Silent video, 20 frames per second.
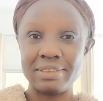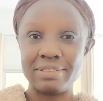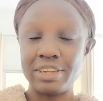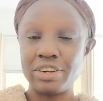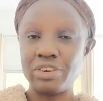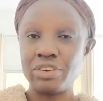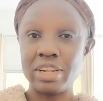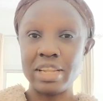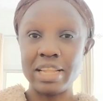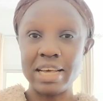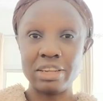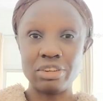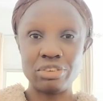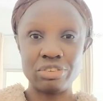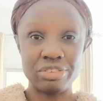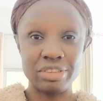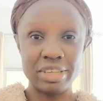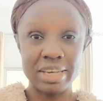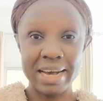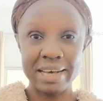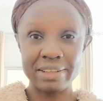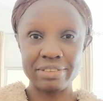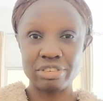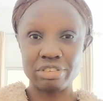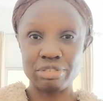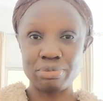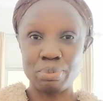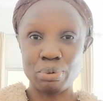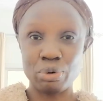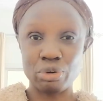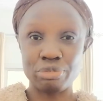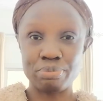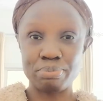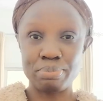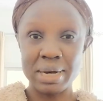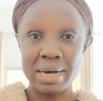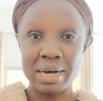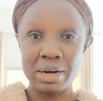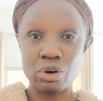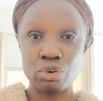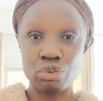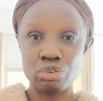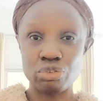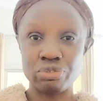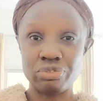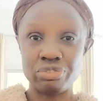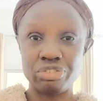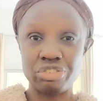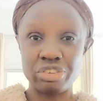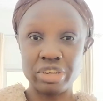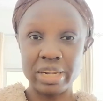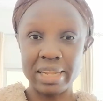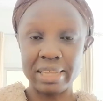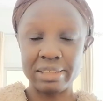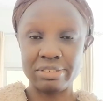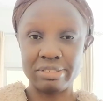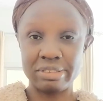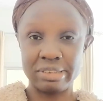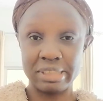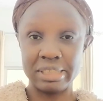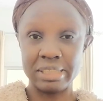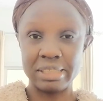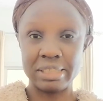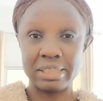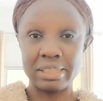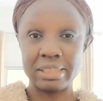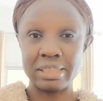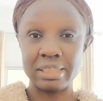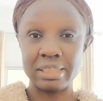They don't like to see others prosper because of jealousy.